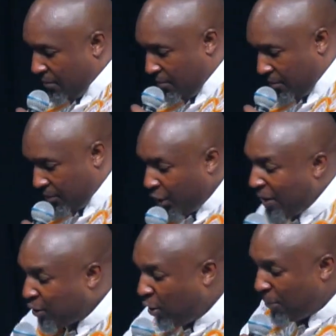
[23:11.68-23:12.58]
She
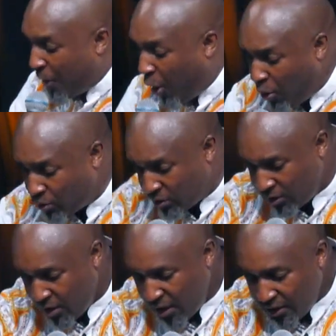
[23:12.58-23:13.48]
was told, behold,
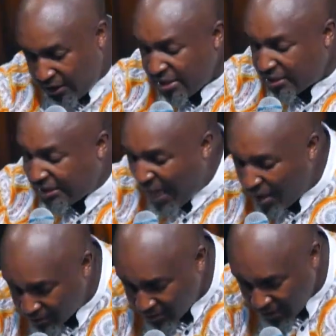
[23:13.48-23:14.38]
this
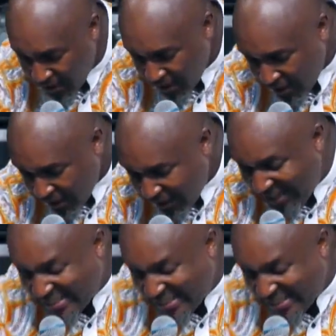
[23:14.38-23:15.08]
child is